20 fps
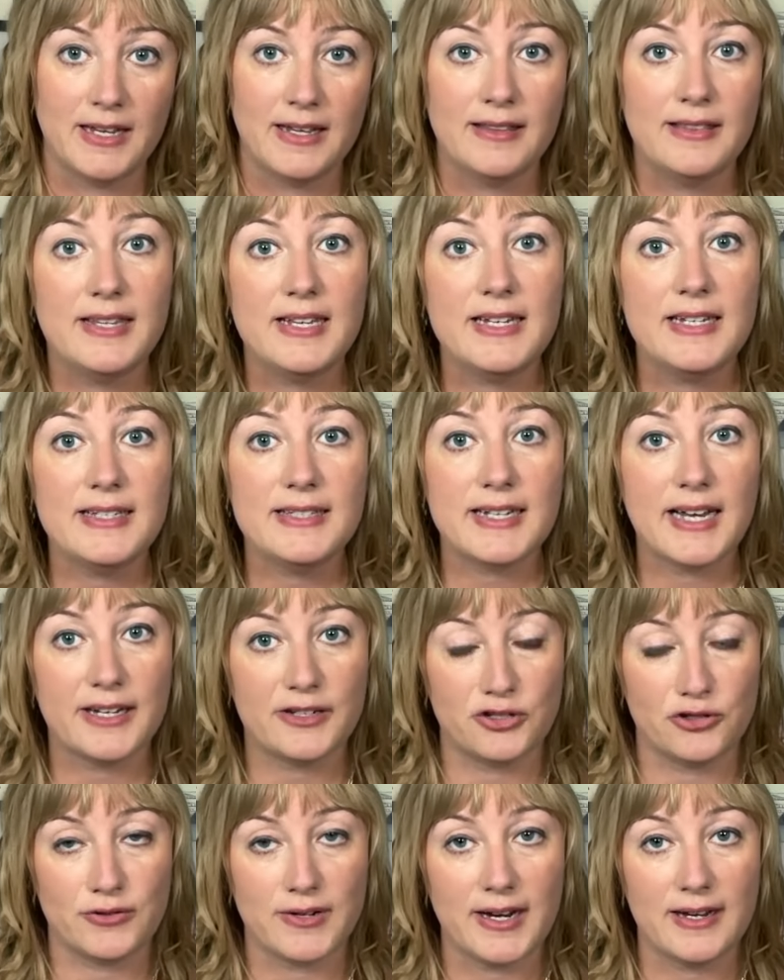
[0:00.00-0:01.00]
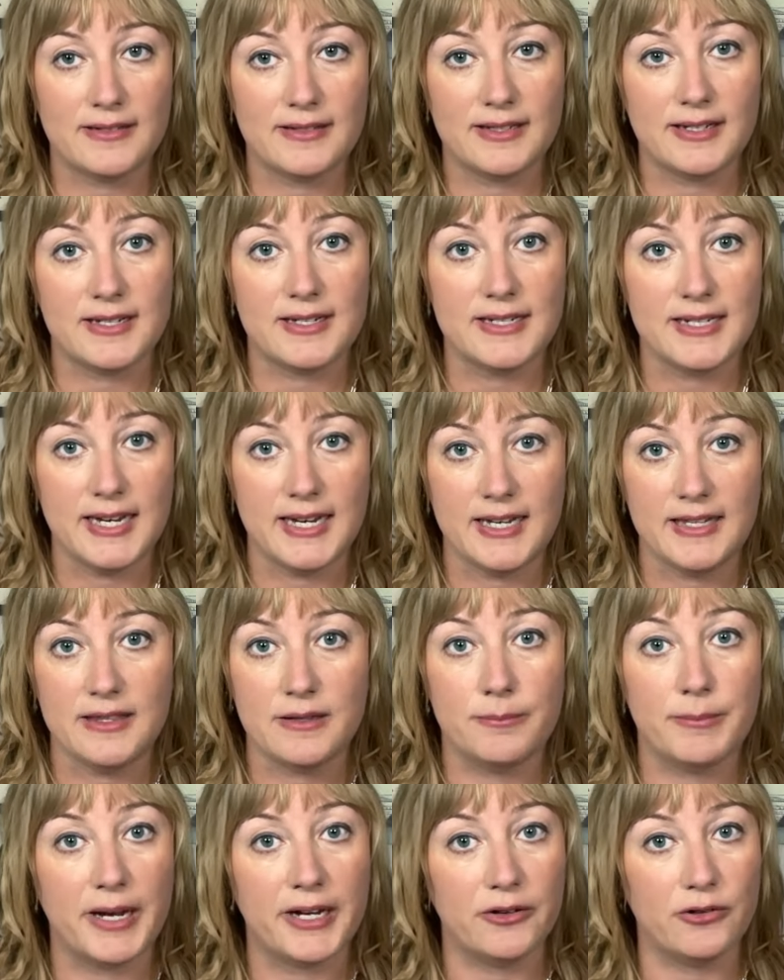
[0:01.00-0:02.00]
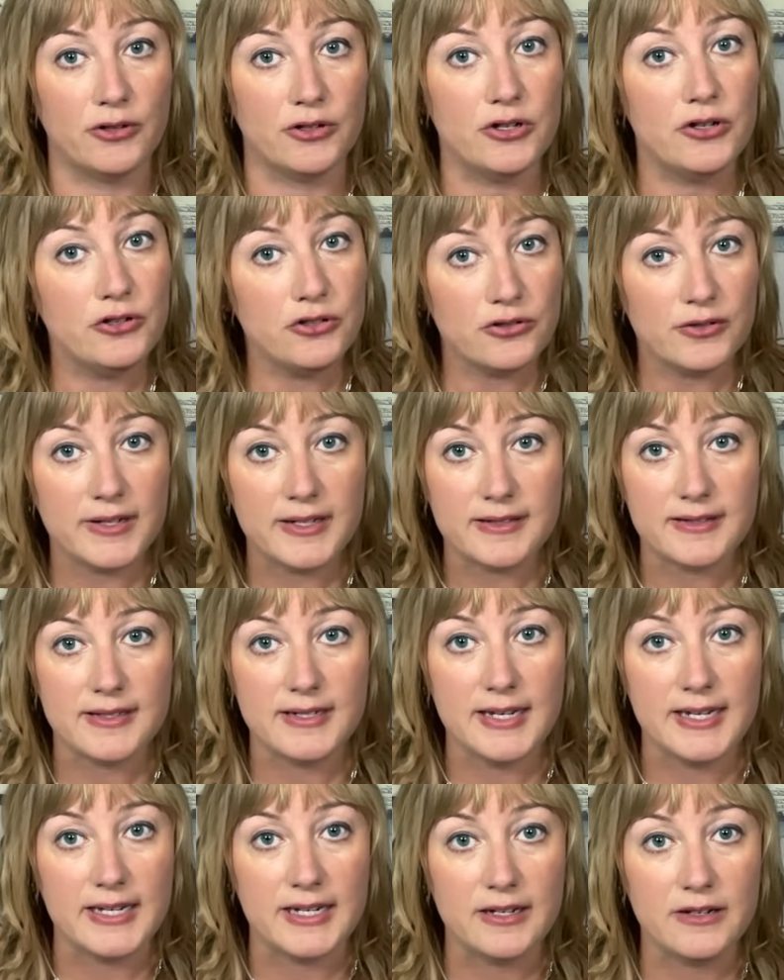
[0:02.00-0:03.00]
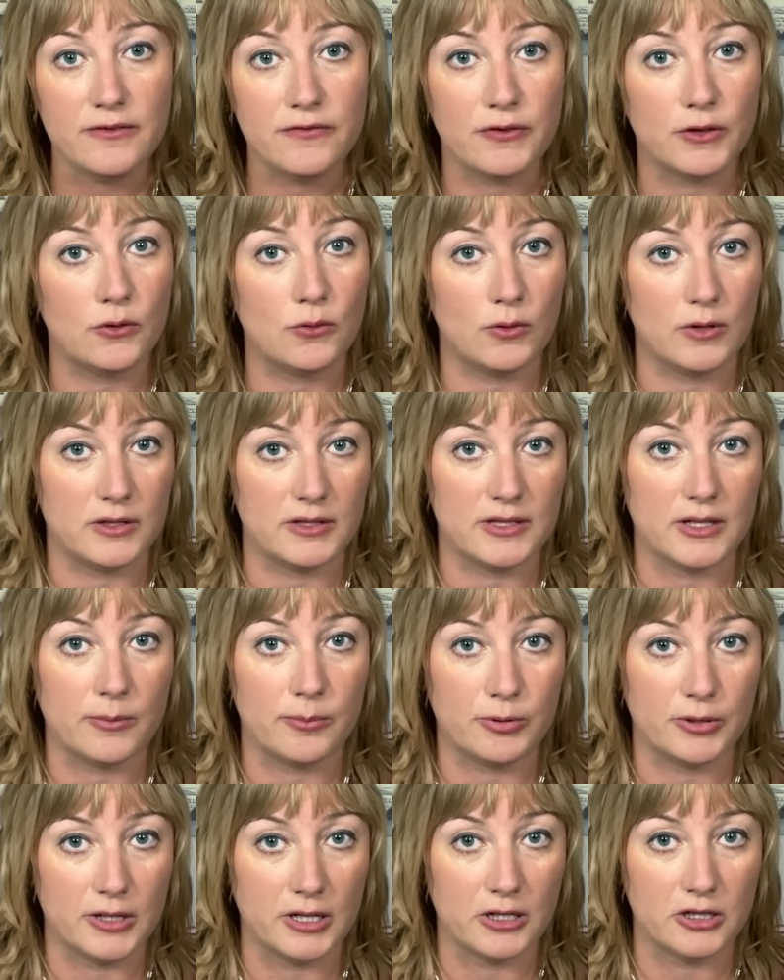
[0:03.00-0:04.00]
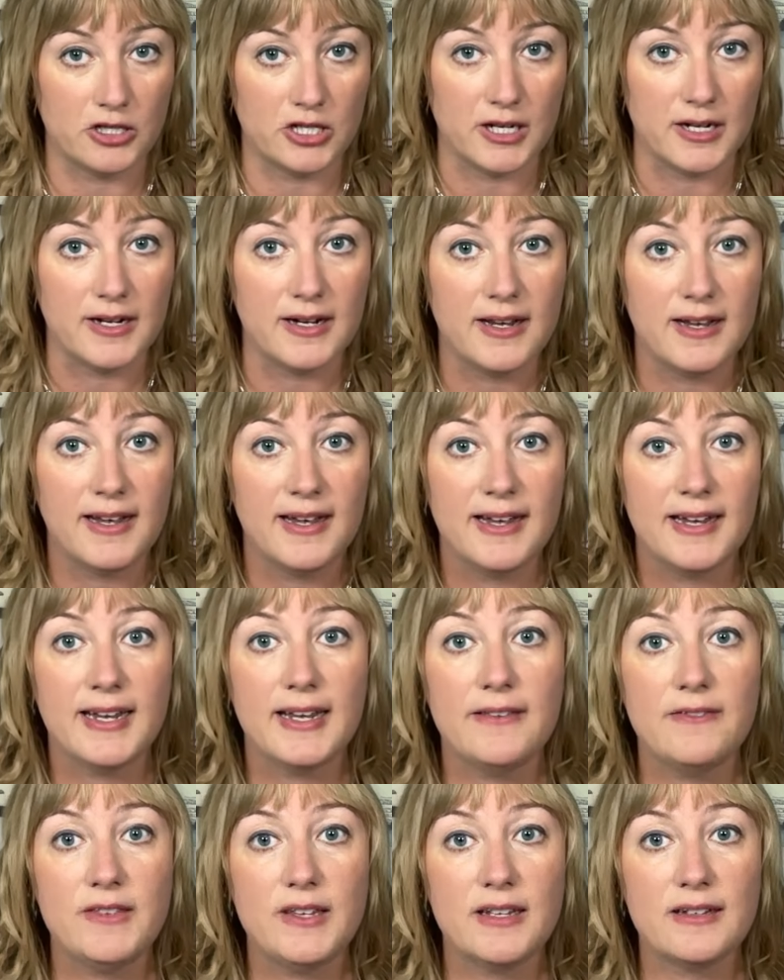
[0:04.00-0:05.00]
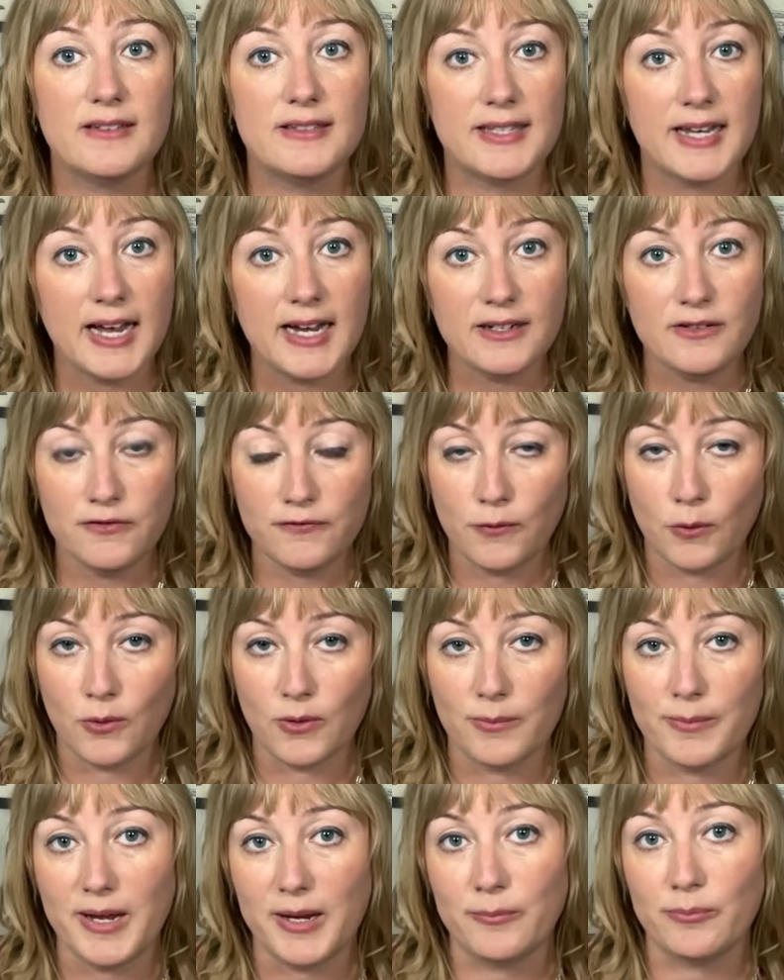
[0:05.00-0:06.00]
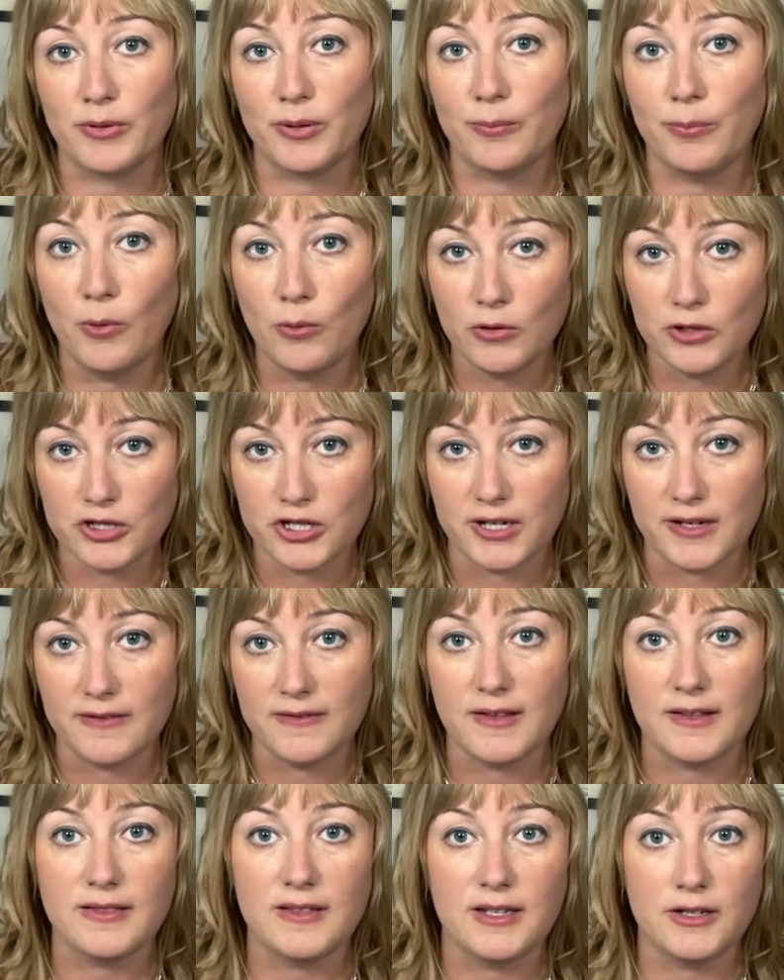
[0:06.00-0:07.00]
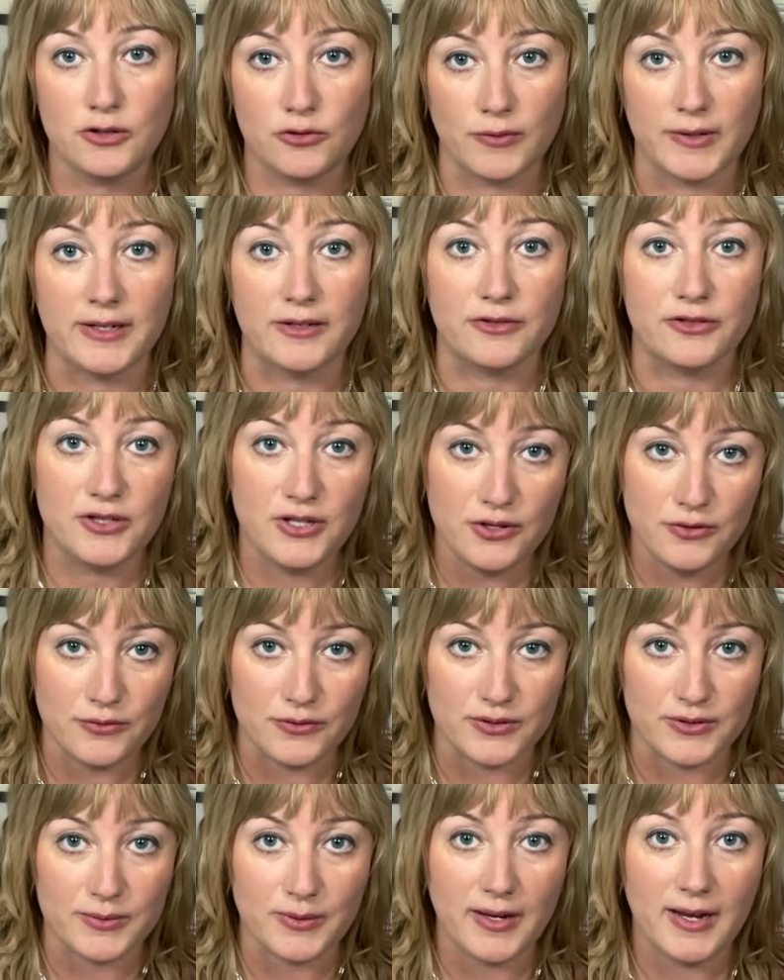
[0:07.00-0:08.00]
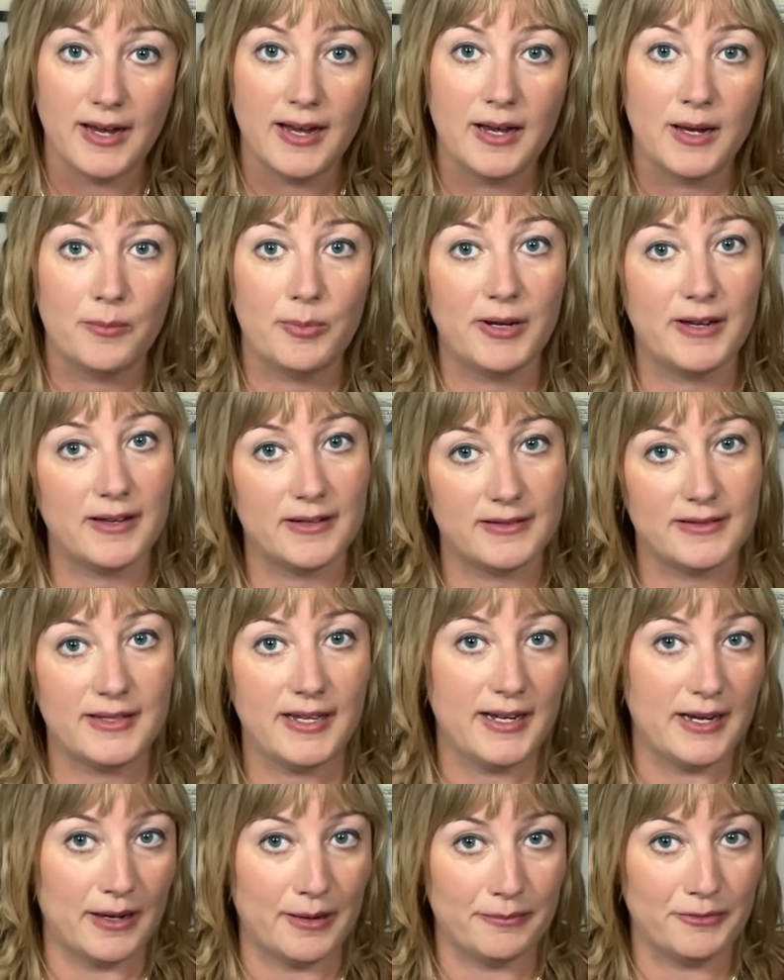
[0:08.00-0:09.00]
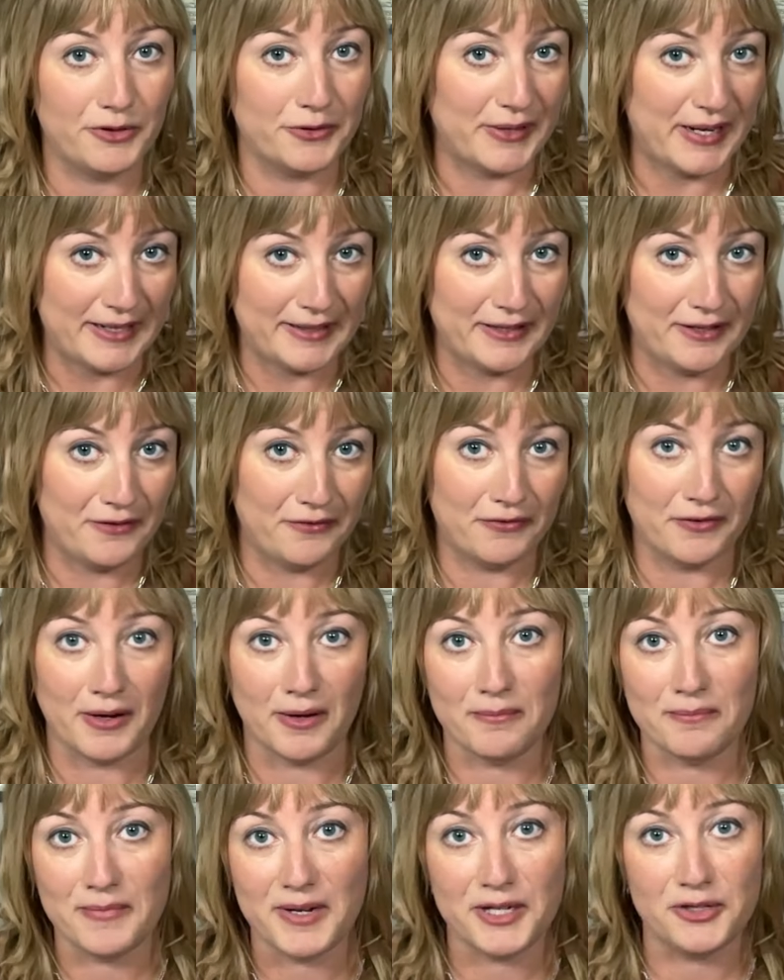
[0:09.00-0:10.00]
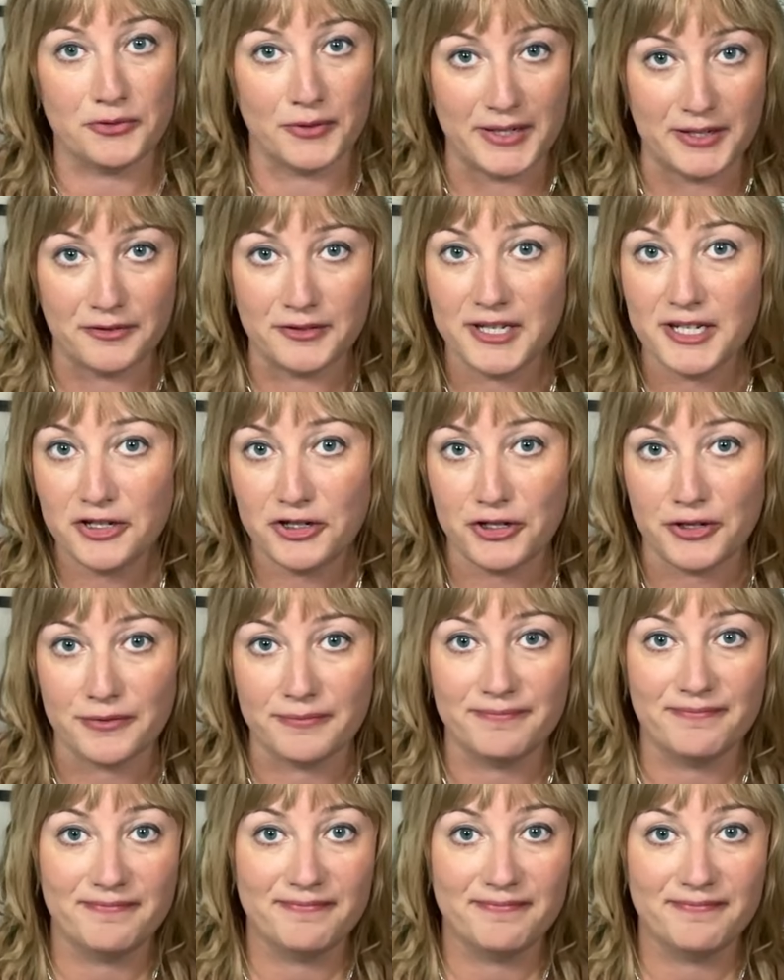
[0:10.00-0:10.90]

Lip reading: These extracts contain the micronutrients needed for cortisol production in the exact form and proportion that the adrenals use, because they come directly from adrenal tissue.